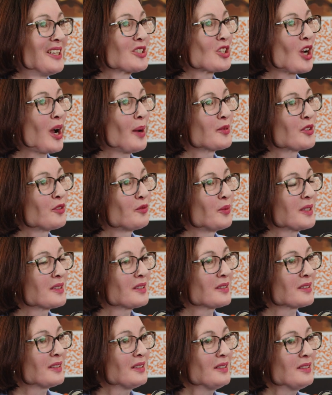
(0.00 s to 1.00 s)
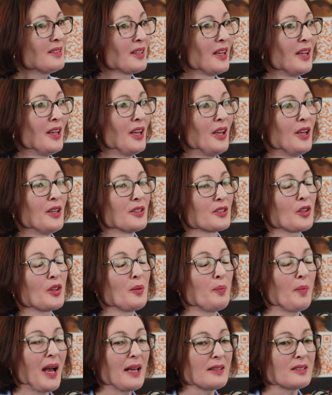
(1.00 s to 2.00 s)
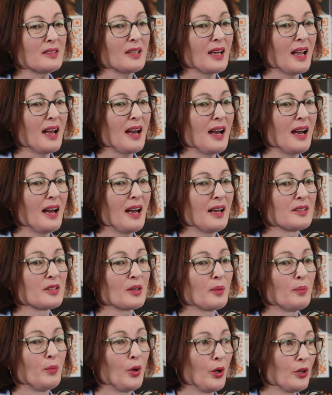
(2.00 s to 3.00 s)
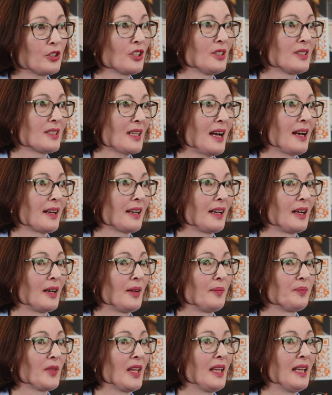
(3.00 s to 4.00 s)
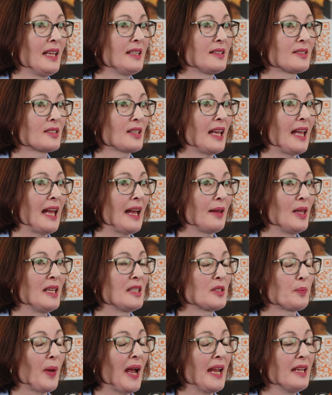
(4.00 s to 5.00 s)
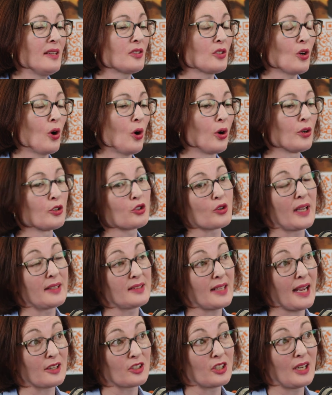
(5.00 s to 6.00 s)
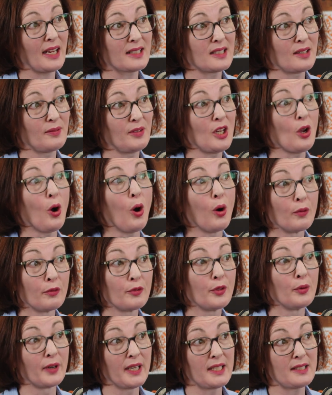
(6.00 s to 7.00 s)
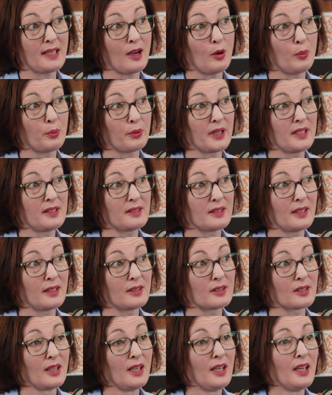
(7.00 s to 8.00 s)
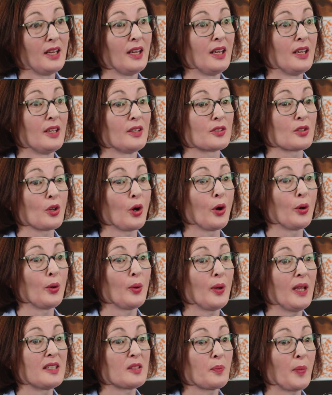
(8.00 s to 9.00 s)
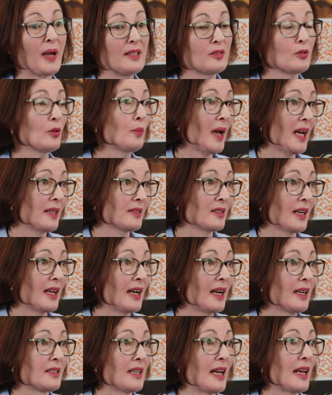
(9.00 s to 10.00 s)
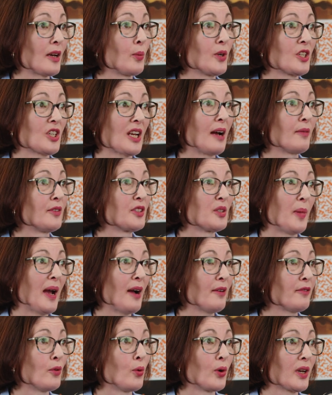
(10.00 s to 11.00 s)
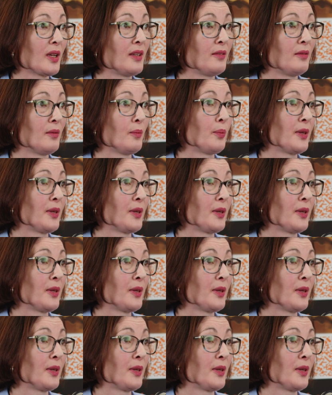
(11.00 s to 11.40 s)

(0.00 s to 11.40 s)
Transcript: types of businesses. So the Mastercard merchant data, it's based on transaction activity of the retail precinct. So it's based on Mastercard data, which covers about 40%